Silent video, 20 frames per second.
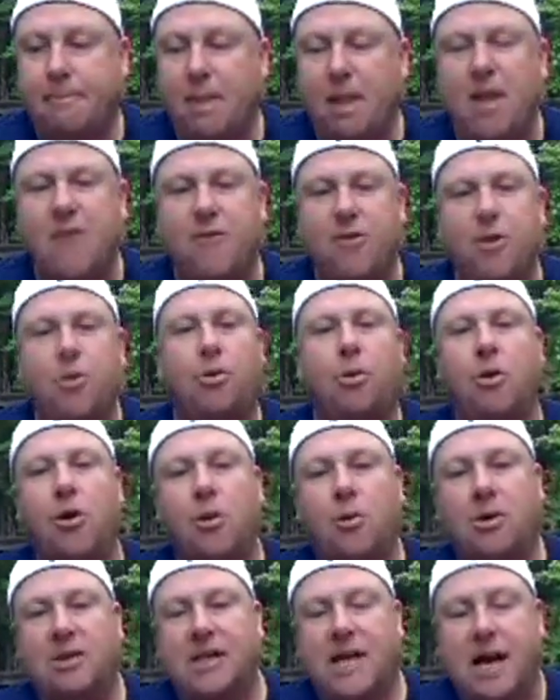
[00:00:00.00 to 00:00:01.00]
if you don't know
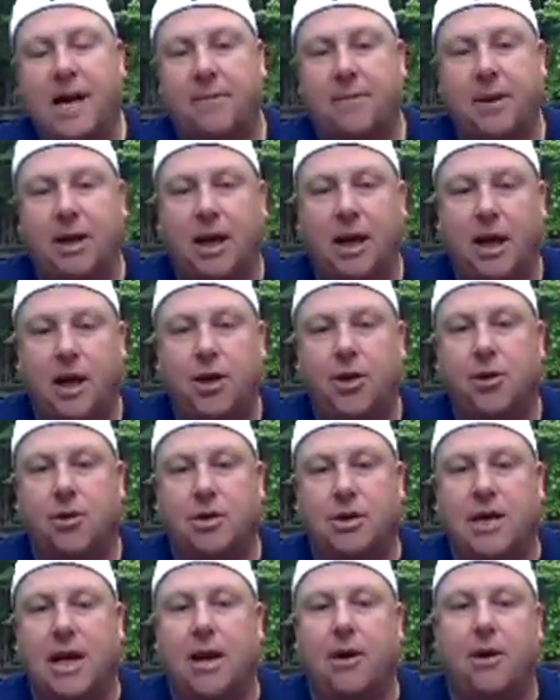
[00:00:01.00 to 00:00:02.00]
what's happening in your
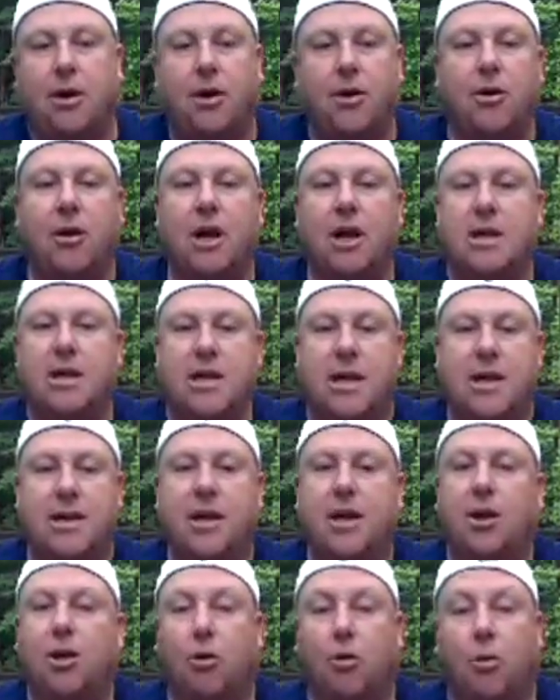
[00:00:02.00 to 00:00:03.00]
town and you're not
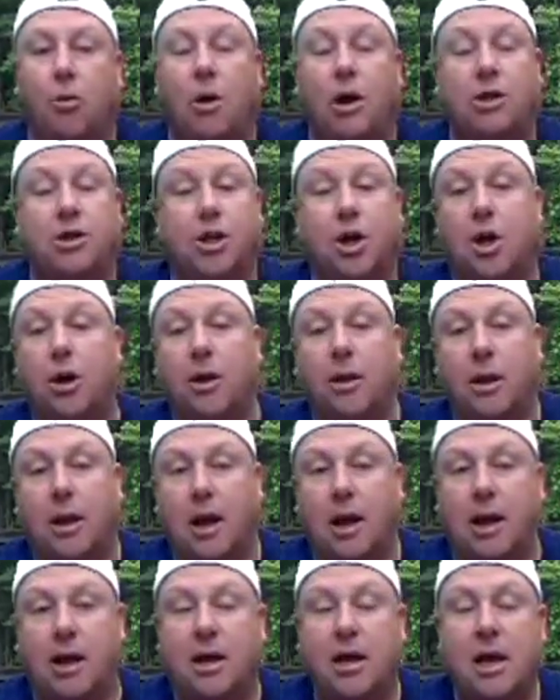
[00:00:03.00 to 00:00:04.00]
attending or watching
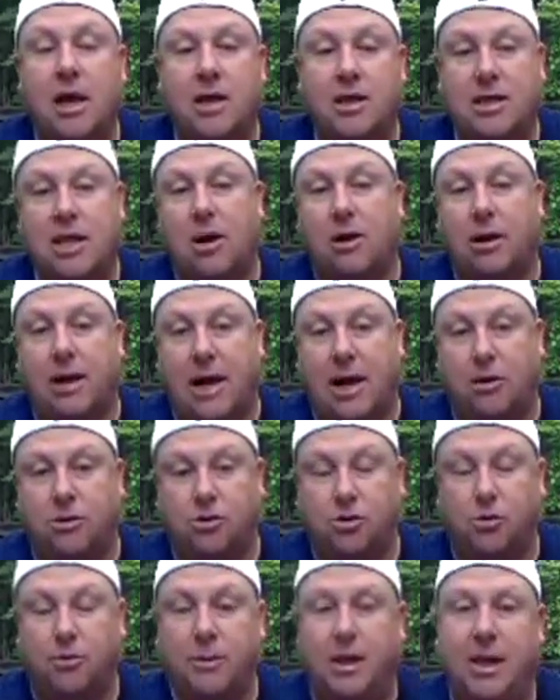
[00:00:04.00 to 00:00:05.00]
online town
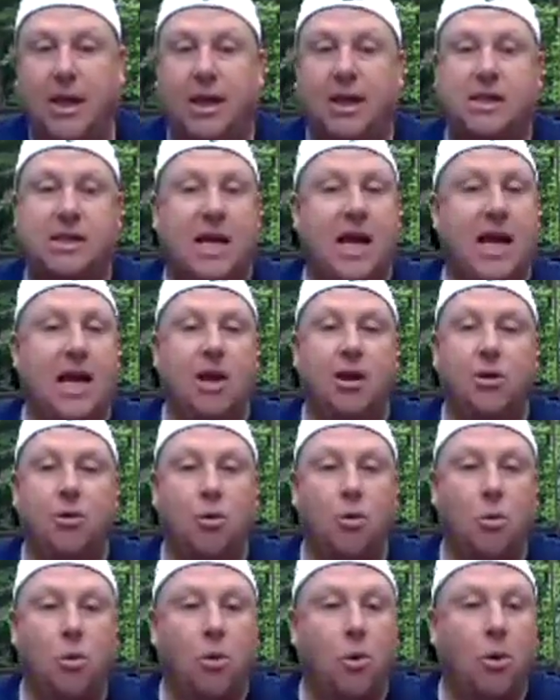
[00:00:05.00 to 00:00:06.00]
council meetings and
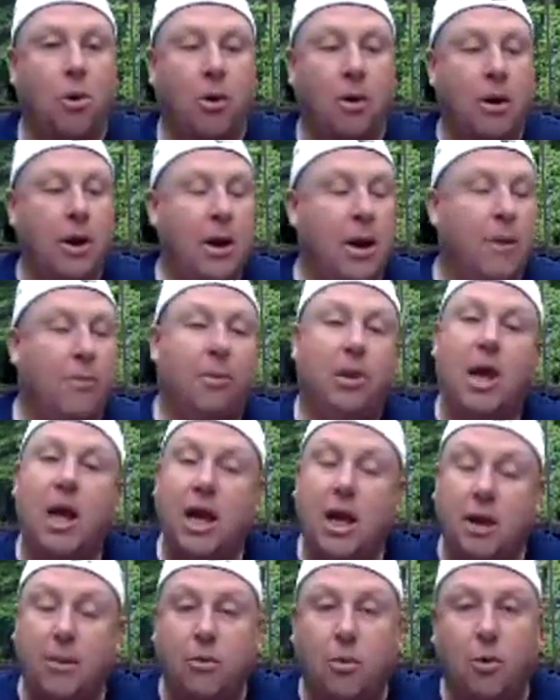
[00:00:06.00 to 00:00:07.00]
or
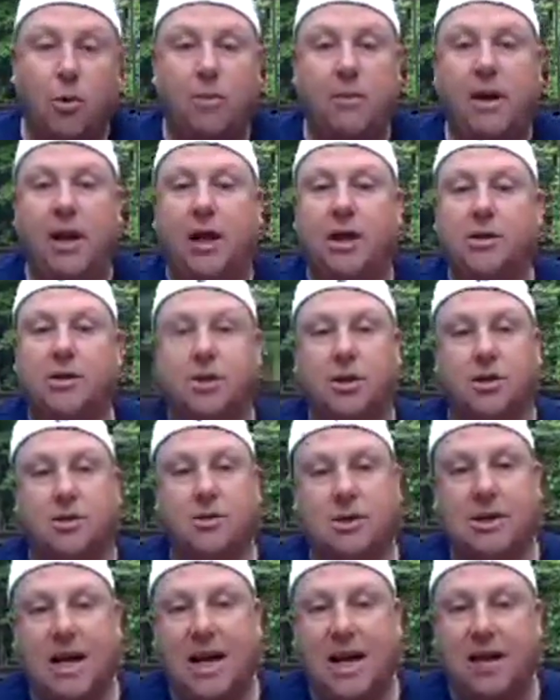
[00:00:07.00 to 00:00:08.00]
planning board meetings and
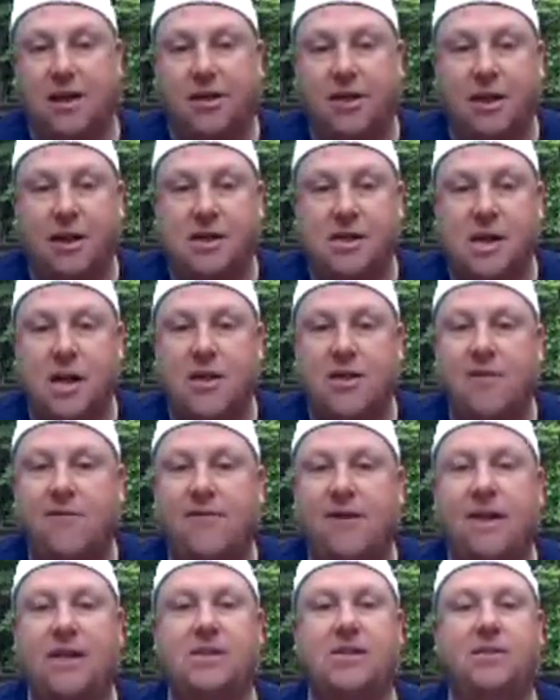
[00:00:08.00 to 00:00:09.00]
those kind of things, then
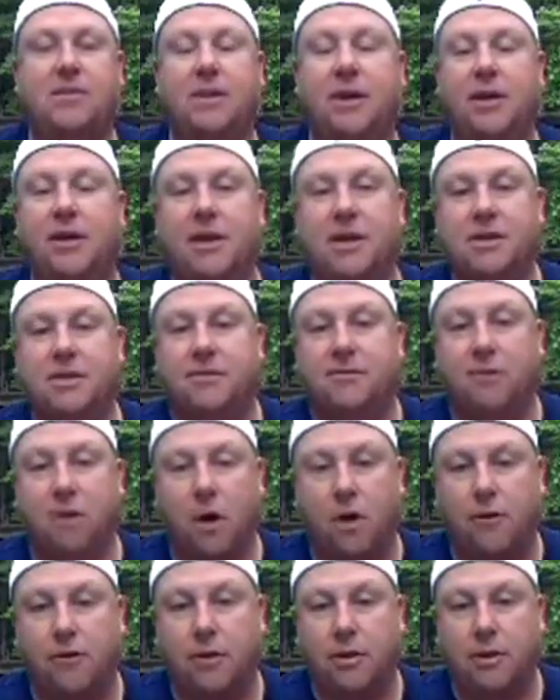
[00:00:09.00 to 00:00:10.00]
find somebody that's
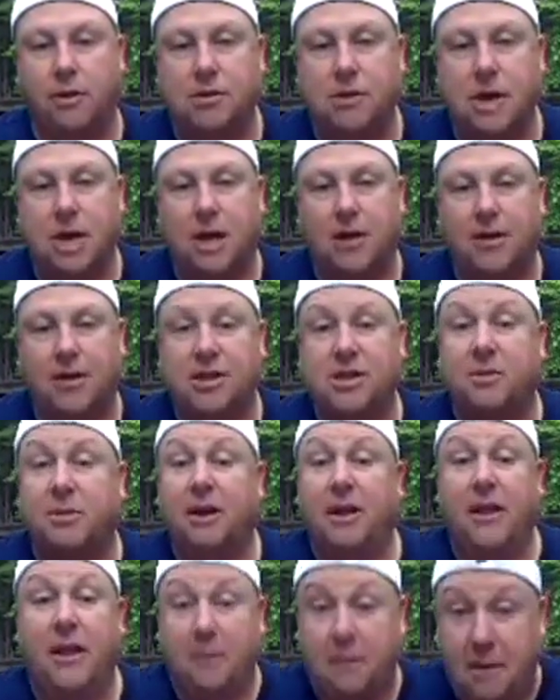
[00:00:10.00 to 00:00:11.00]
involved in those kind of things.
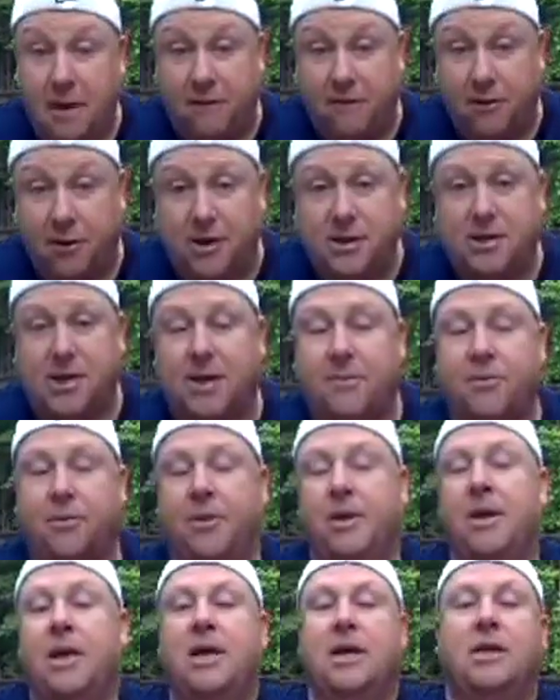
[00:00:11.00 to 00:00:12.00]
Somebody like me, for example,
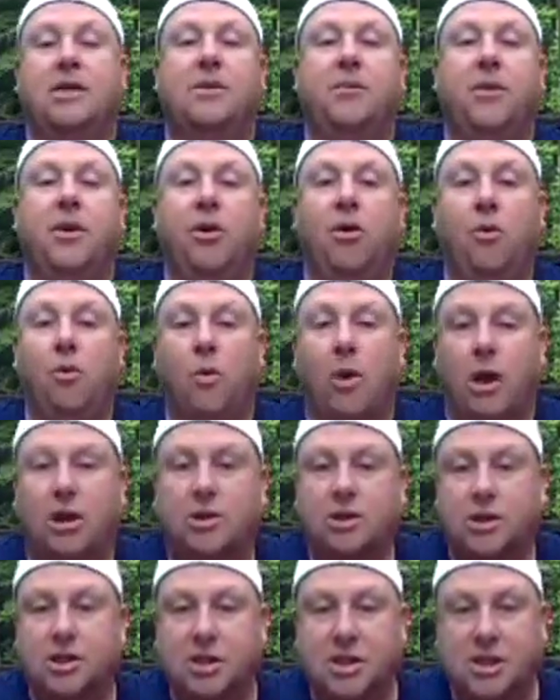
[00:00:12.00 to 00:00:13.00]
somebody who
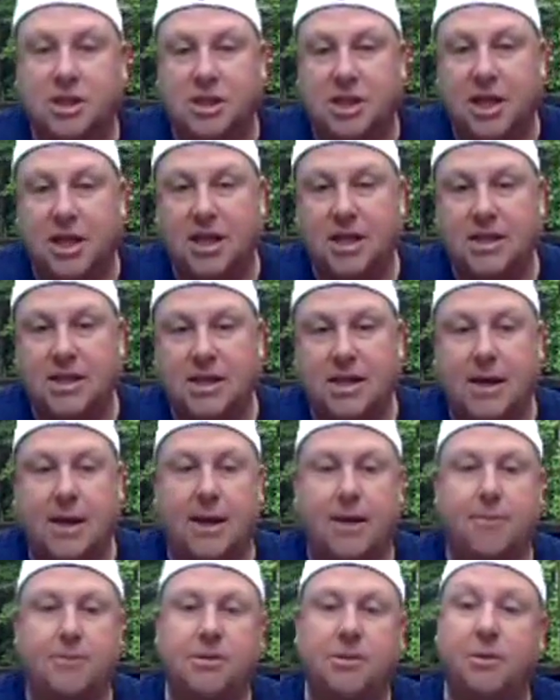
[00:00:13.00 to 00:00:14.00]
watches these things,
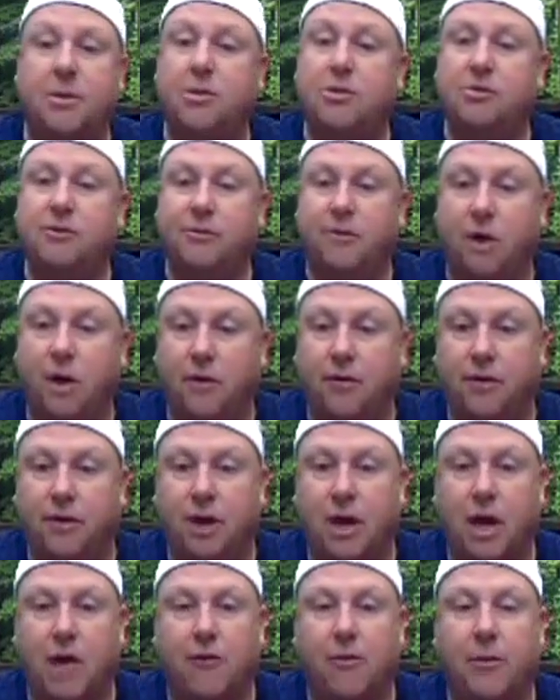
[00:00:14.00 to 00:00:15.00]
somebody who's involved in the
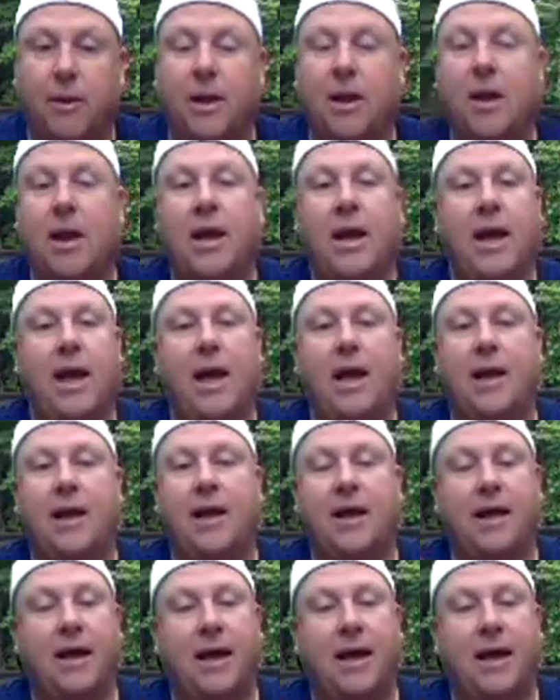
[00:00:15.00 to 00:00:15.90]
government, and